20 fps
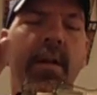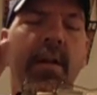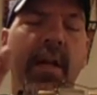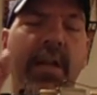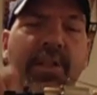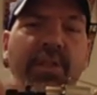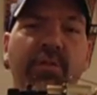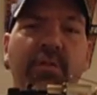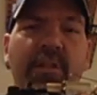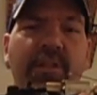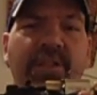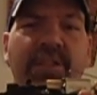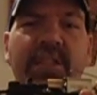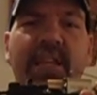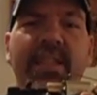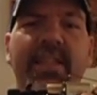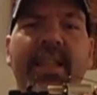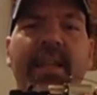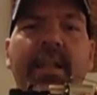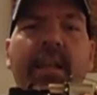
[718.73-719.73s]
that you can
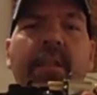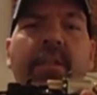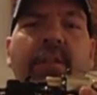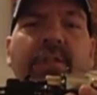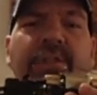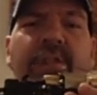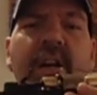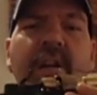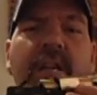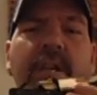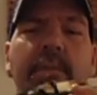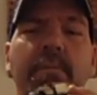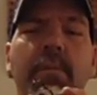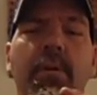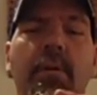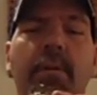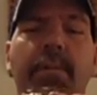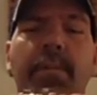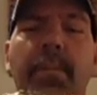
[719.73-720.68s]
set that in that's not going to move.